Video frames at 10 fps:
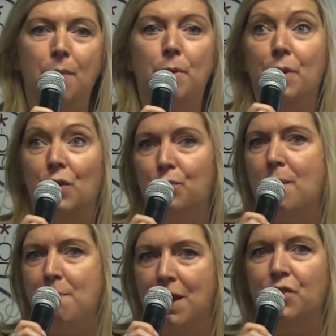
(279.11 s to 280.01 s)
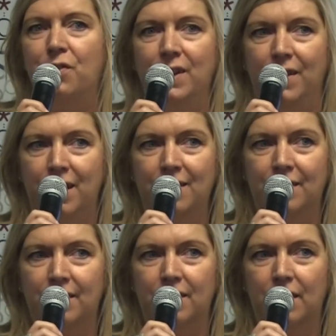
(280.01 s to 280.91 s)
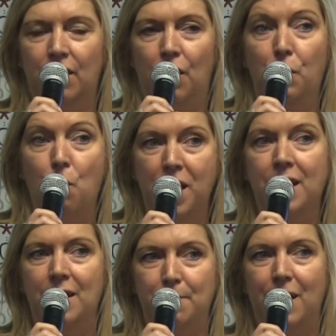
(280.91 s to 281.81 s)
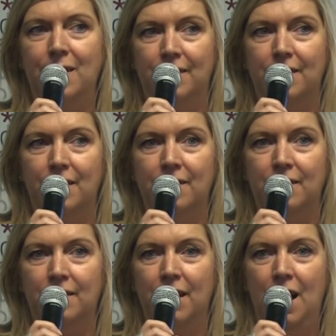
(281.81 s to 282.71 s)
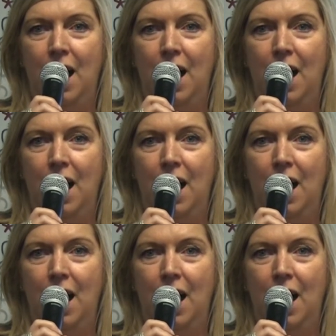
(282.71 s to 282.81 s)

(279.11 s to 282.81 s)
But because we're measuring this on a weekly basis,